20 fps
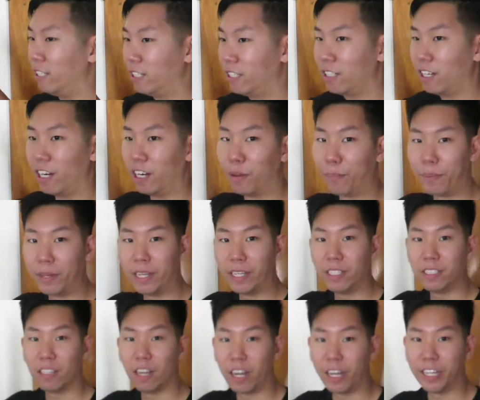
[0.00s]
is going to
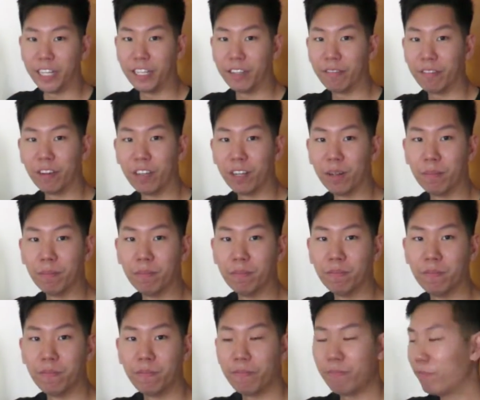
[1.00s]
be tiny for them
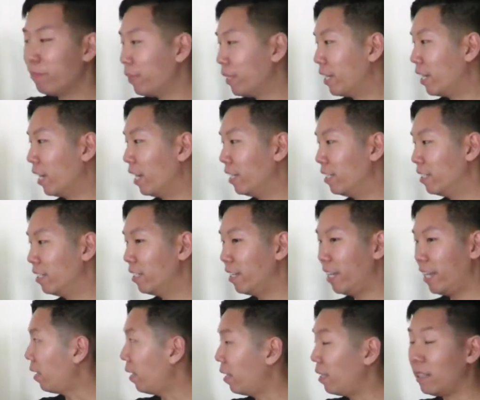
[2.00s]
because
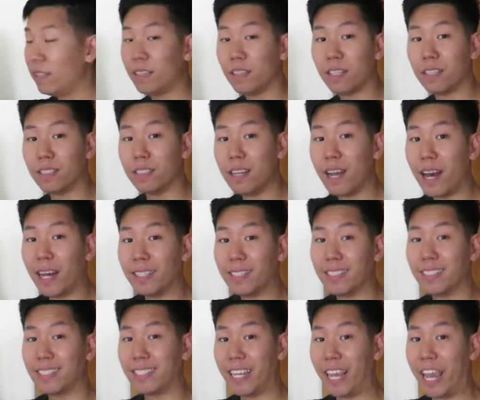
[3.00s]
it does
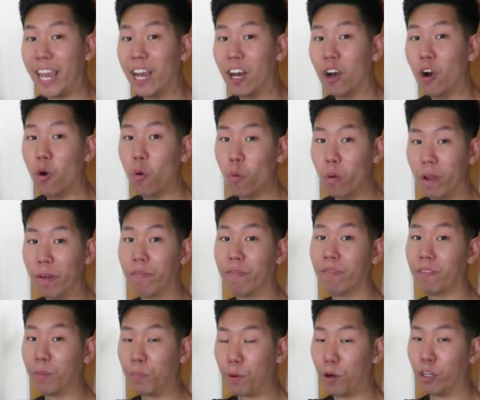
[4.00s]
not scale
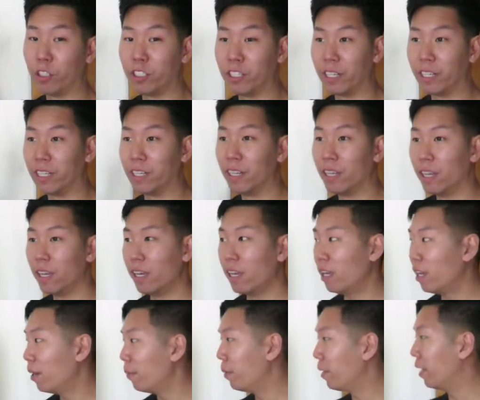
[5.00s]
with the person.
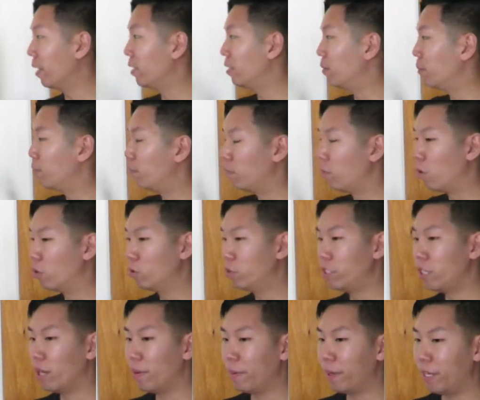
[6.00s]
Because
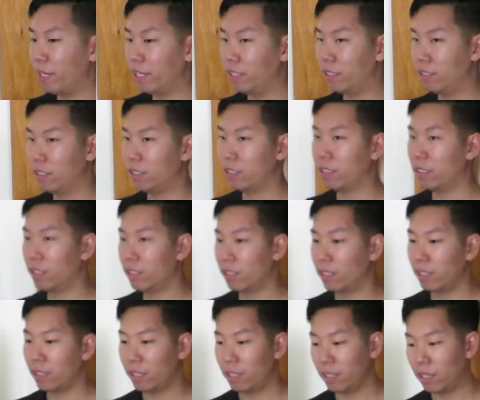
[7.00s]
most dummies
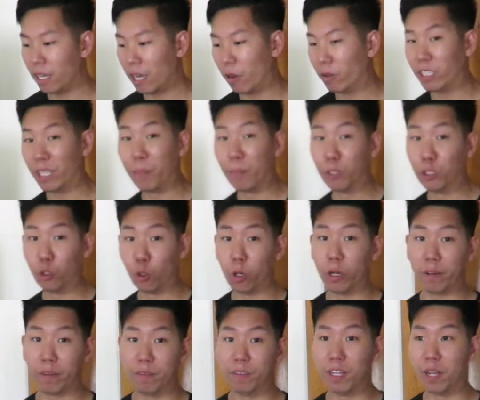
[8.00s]
I'll say
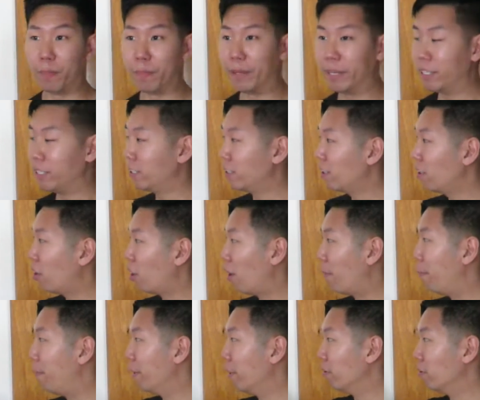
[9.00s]
majority of dummies
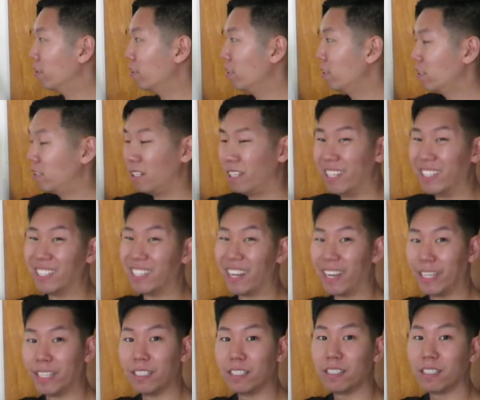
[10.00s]
are built to this
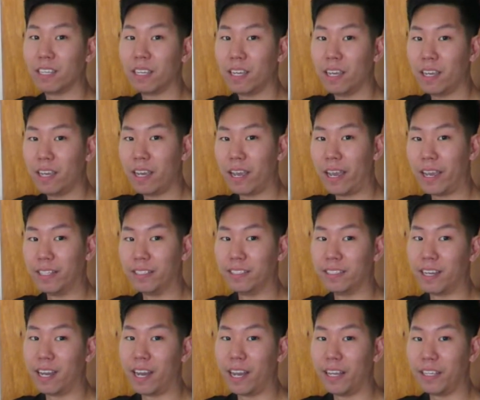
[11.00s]
height and
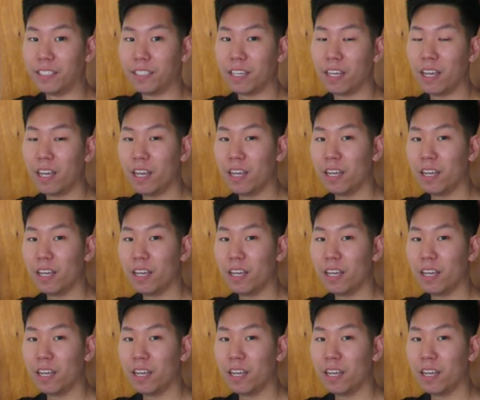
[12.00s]
size.